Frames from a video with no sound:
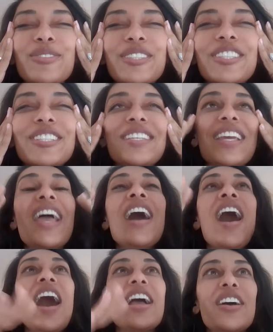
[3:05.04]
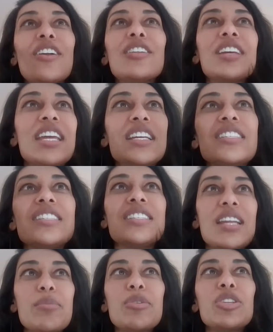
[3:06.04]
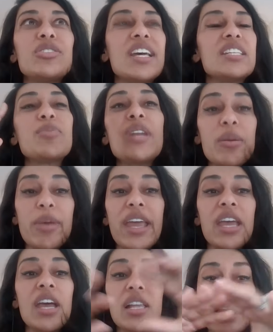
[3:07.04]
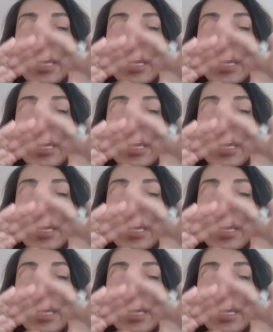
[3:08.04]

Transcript: was just I got all the kids stand up on their desks, but anyway,